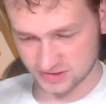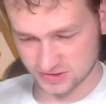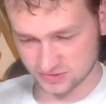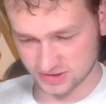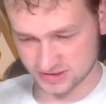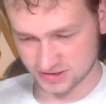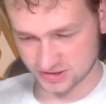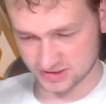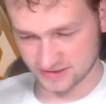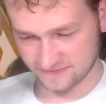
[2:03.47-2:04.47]
So this is
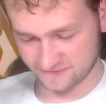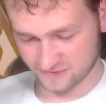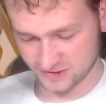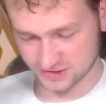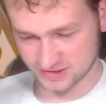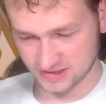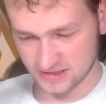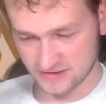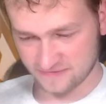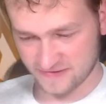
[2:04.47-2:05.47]
just unfortunate.
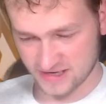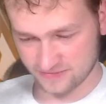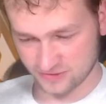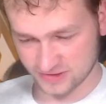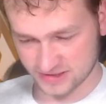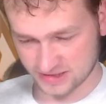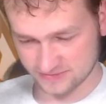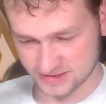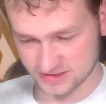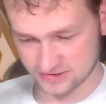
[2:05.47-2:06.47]
Fireball
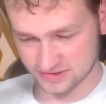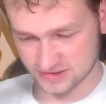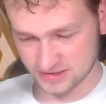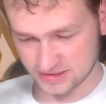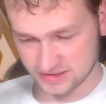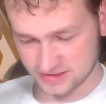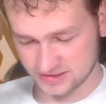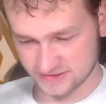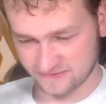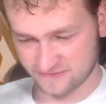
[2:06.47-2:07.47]
comes down,
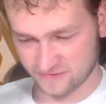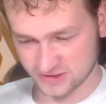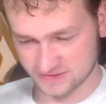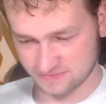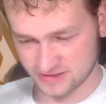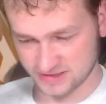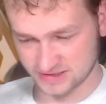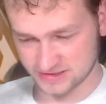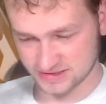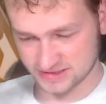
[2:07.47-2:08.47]
he's forced
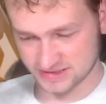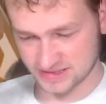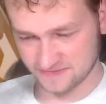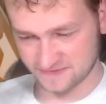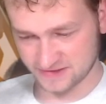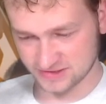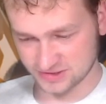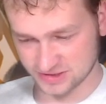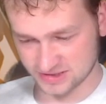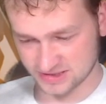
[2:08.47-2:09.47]
playing something
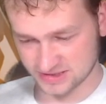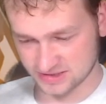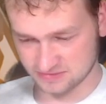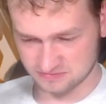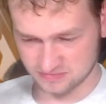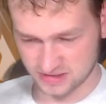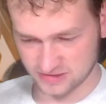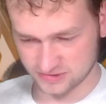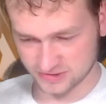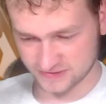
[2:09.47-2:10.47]
just as
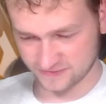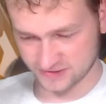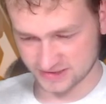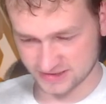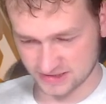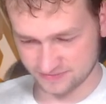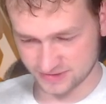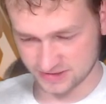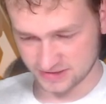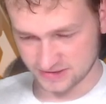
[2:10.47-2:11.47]
arrows for example.